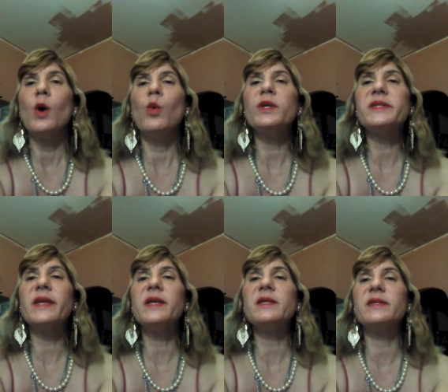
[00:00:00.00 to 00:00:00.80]

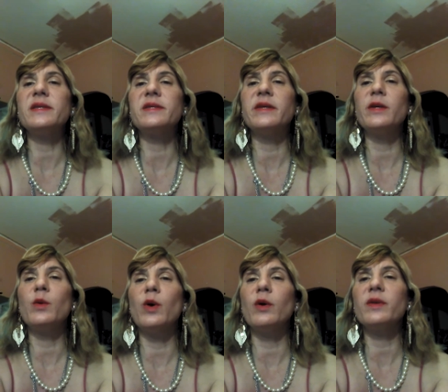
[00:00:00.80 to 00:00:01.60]
Wilson insisted,
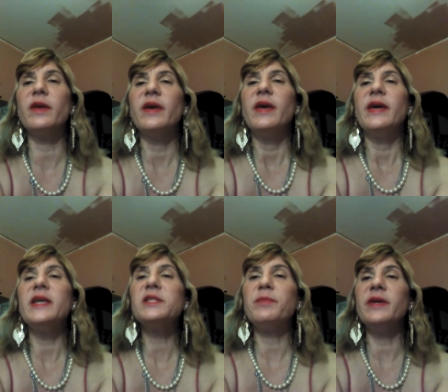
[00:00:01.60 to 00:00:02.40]
quote,
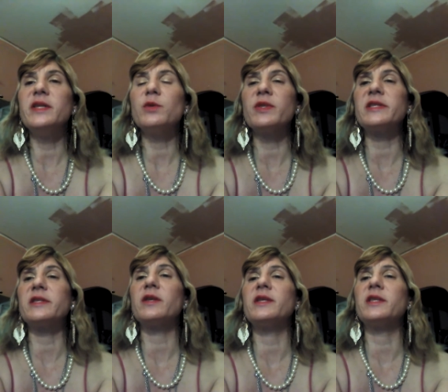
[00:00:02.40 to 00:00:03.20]
his peace
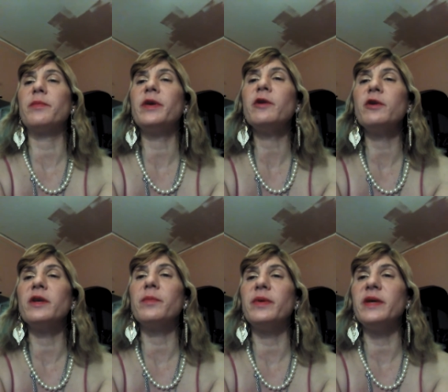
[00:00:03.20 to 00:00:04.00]
was a
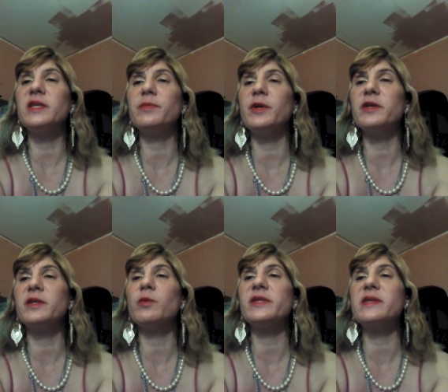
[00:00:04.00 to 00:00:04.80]
superior peace because
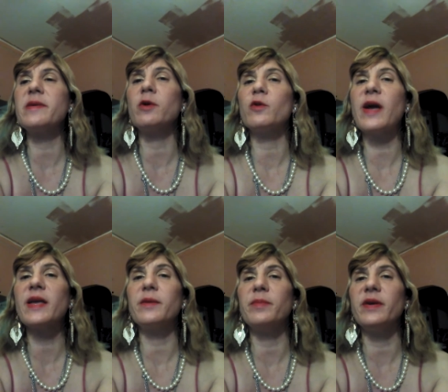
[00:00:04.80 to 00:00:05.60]
it was a
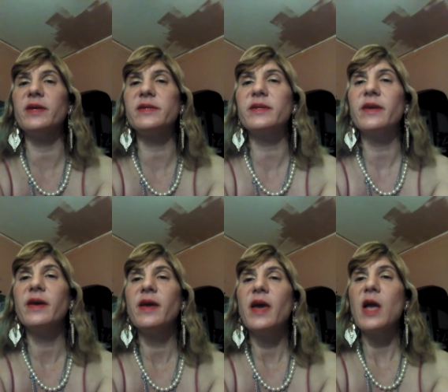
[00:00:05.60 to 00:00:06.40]
democratic peace.
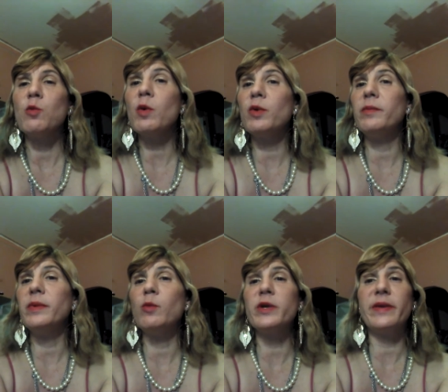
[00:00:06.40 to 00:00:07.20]
And what would
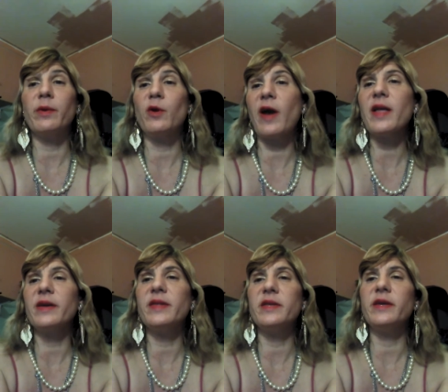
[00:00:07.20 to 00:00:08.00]
be more
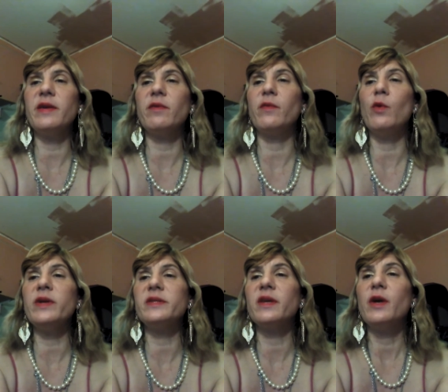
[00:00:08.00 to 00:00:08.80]
democratic than to give a
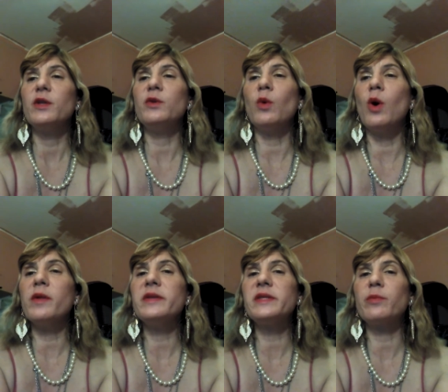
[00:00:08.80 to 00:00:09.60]
voice to
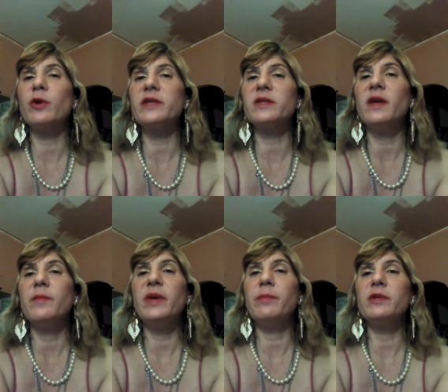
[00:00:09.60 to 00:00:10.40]
all the suppressed
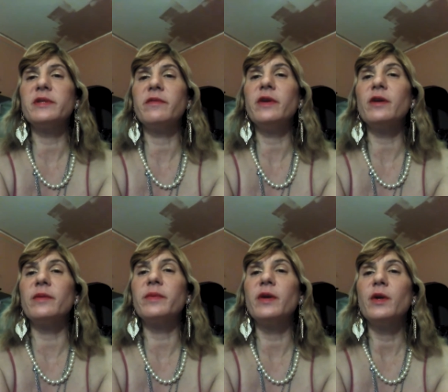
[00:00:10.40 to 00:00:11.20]
peoples of
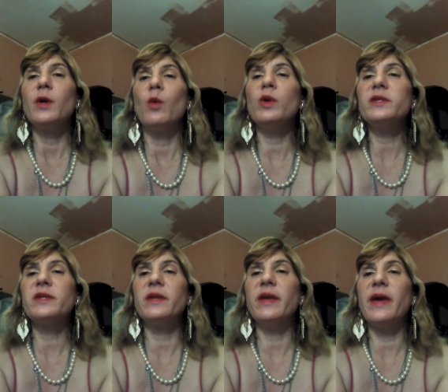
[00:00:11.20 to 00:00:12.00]
Europe?
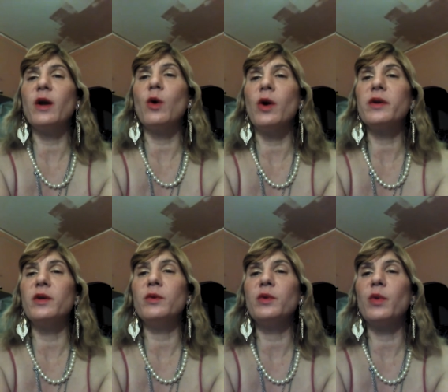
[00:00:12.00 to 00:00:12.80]
Wilson
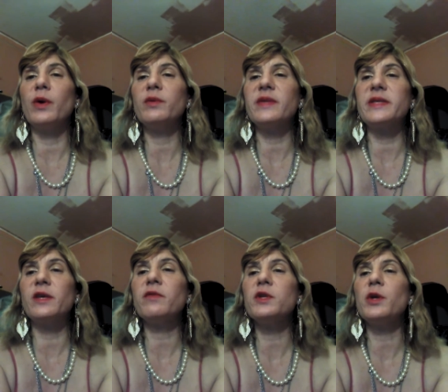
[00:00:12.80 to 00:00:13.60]
argued, quote, that
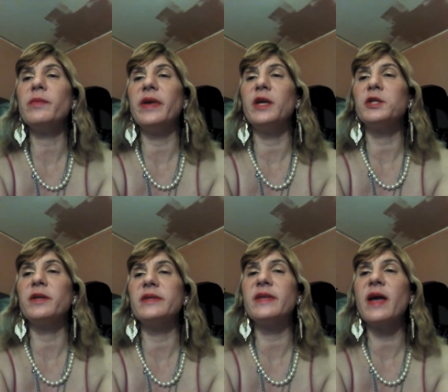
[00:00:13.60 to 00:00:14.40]
self-determination
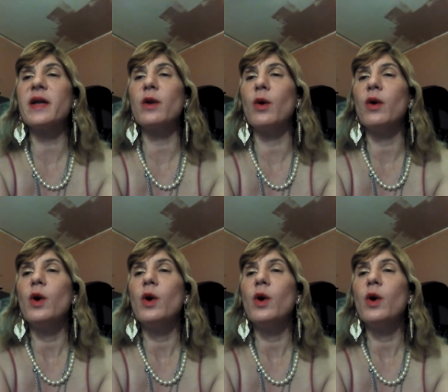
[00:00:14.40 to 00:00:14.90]
is not